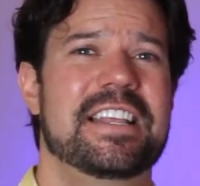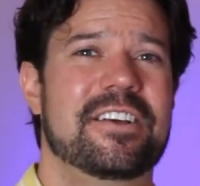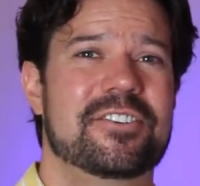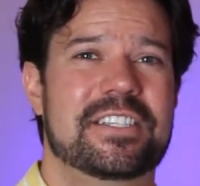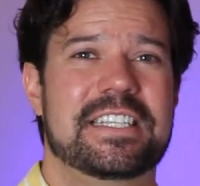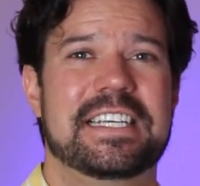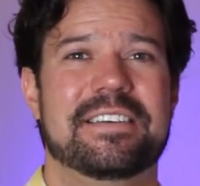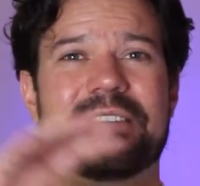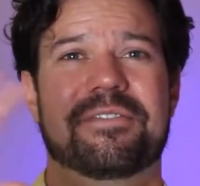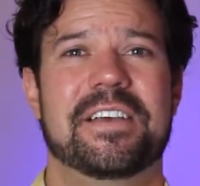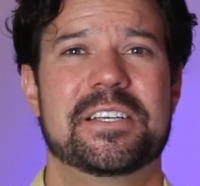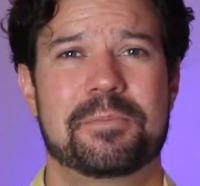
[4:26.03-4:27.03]
There's the
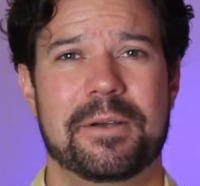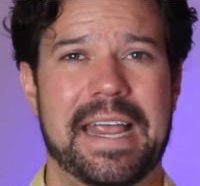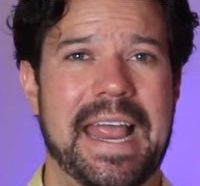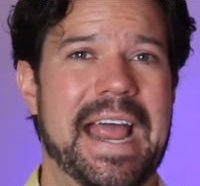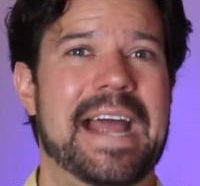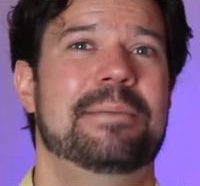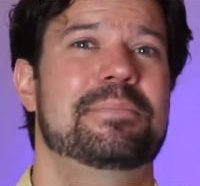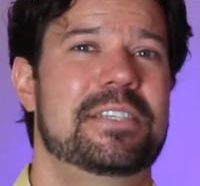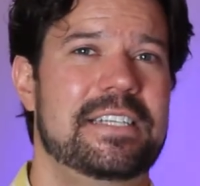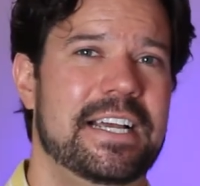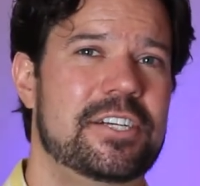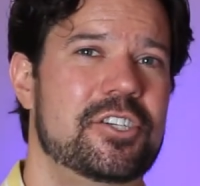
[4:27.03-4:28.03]
Facebook app
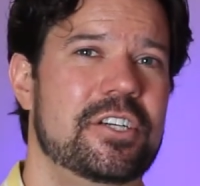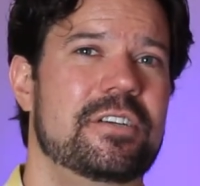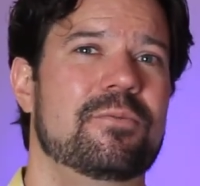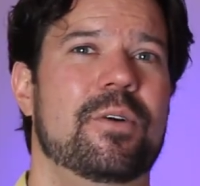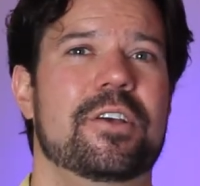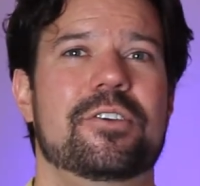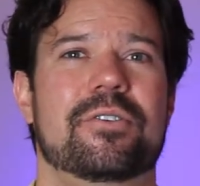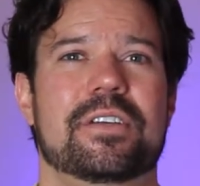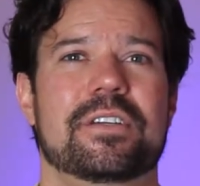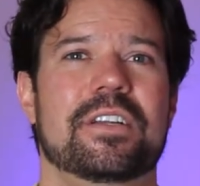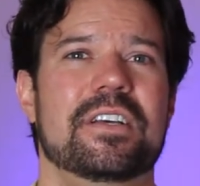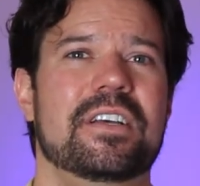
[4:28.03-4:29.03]
section where you
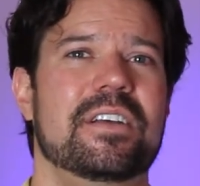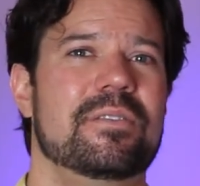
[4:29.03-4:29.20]
can